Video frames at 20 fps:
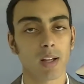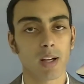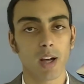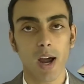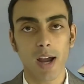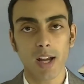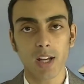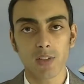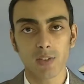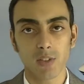Like
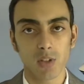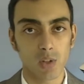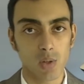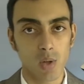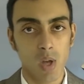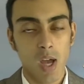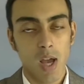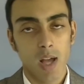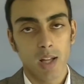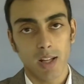I could
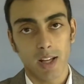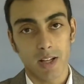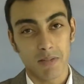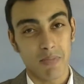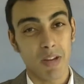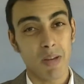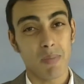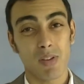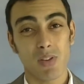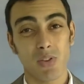do like
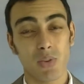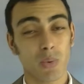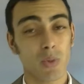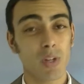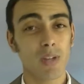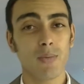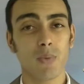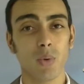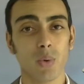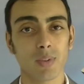maybe
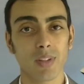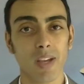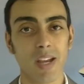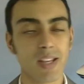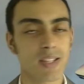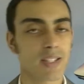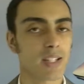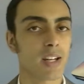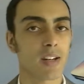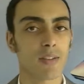3-4
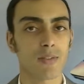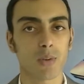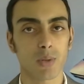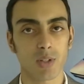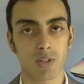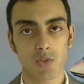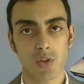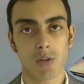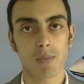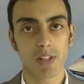days and then I feel
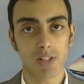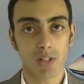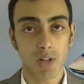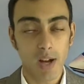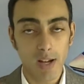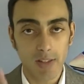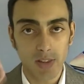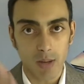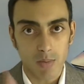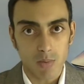extremely
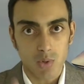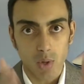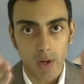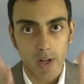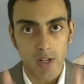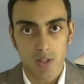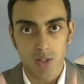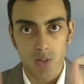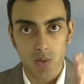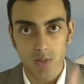tired. I'm
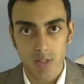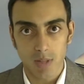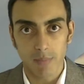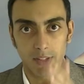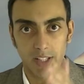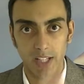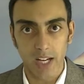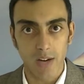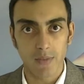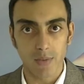trying to do
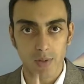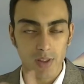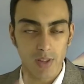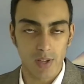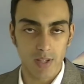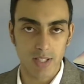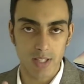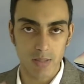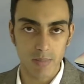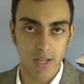something every
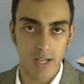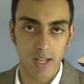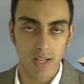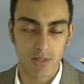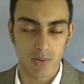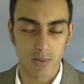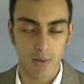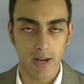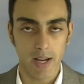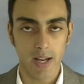30
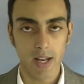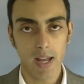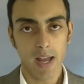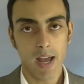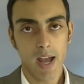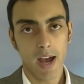minutes, right?